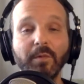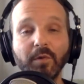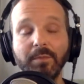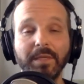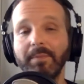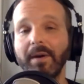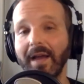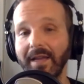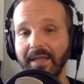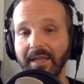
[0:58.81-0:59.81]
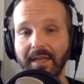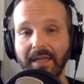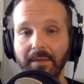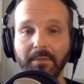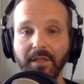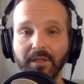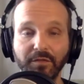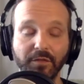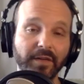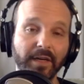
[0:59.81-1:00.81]
would be by him in the
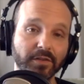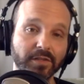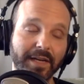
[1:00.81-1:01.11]
Foo Fighters.